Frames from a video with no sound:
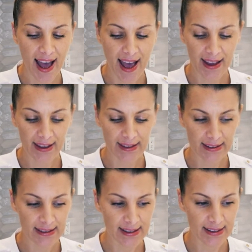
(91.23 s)

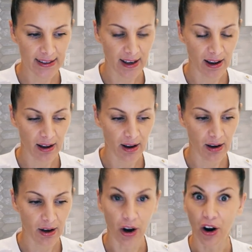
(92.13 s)
and
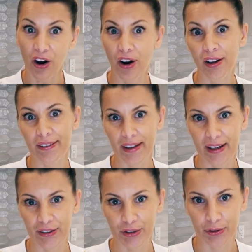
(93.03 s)
all
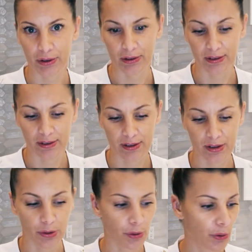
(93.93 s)
natural,
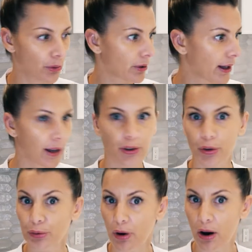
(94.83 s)
so can't
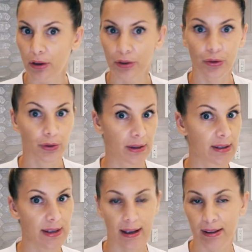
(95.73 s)
go wrong. You know
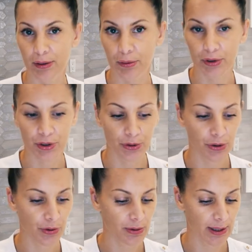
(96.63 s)
exactly what you're
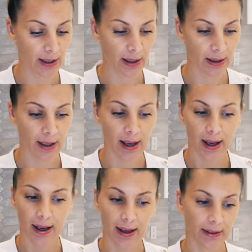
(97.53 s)
using
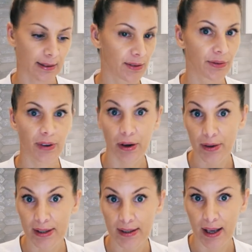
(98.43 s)
and it's
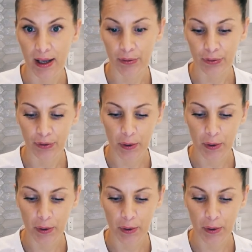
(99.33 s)
very safe.